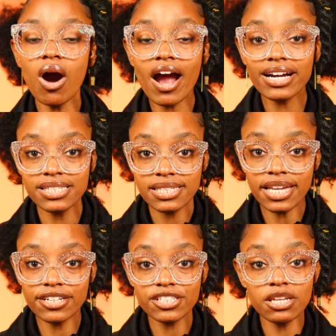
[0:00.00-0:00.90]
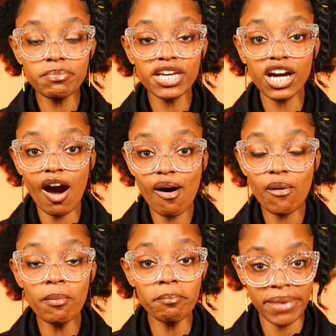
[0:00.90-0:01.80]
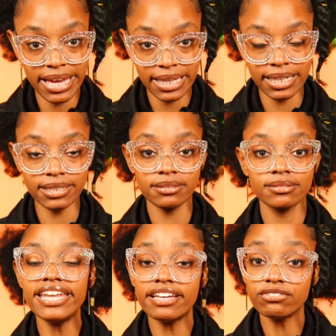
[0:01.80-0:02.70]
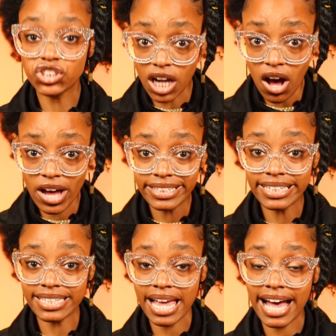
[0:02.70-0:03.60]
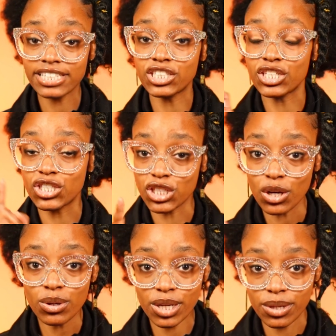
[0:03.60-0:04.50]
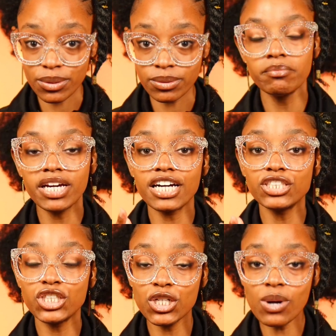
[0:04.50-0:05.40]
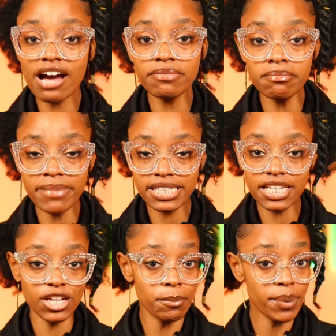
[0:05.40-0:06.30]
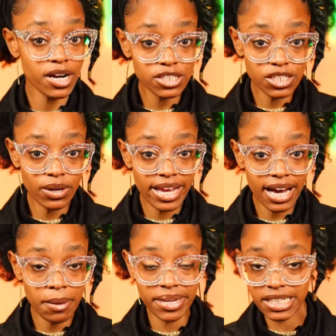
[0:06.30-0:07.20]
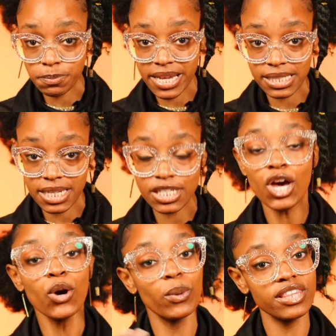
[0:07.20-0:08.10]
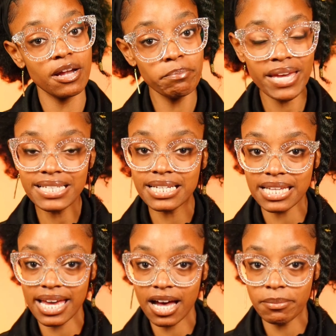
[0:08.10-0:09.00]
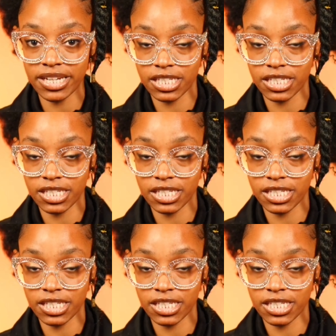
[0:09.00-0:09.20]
are considered to be co-mingling. And if John decides to sue you because you have been mixing your personal income expenses with your business income